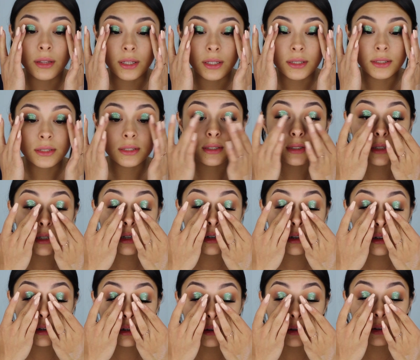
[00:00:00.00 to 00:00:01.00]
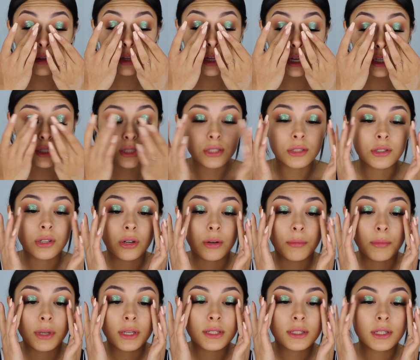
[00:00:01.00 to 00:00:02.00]
These lashes are
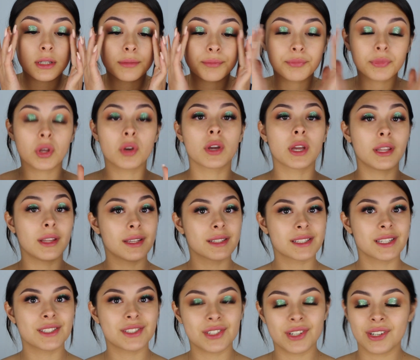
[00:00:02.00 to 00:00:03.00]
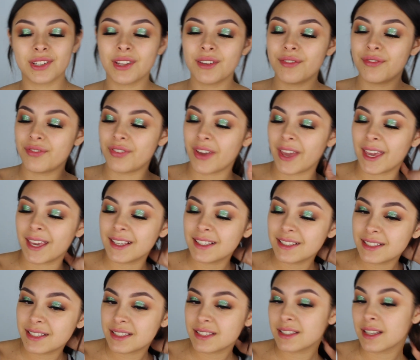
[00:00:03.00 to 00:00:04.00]
amazing. Okay, let's get started on the
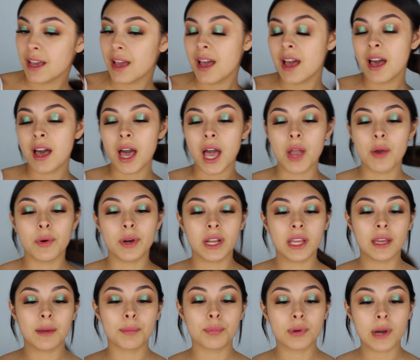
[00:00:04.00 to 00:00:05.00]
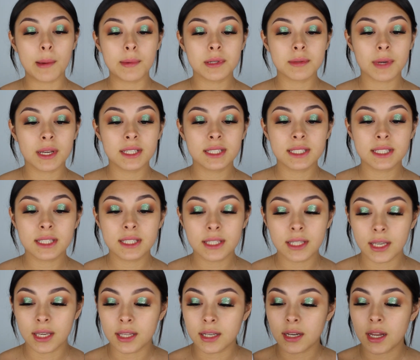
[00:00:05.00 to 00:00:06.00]
face. I already prepped my
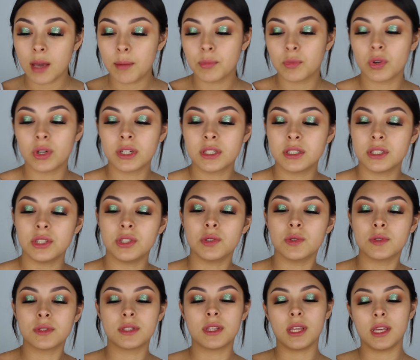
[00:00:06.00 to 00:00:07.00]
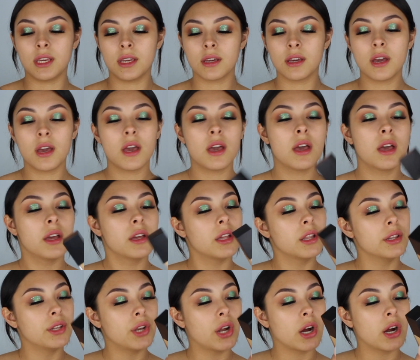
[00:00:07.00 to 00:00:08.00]
skin. I'm going to use the
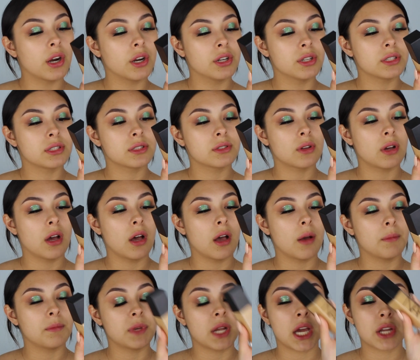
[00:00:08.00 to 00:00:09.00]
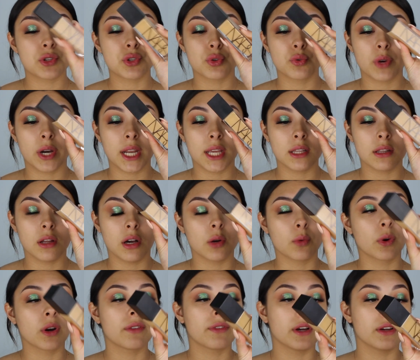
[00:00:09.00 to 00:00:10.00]
NARS Natural Radiant
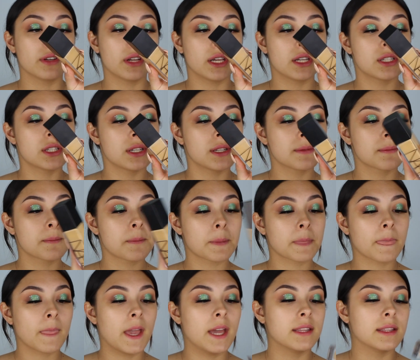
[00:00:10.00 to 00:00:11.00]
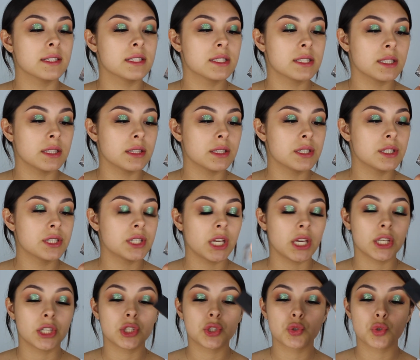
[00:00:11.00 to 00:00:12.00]
Longwear Foundation. And this is in the
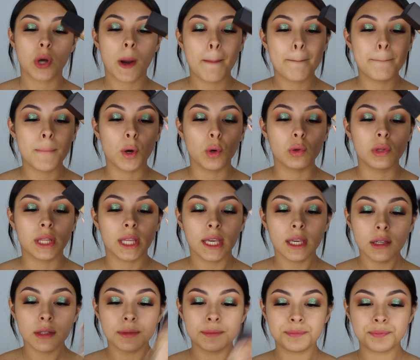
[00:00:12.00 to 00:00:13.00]
shade Stromboli.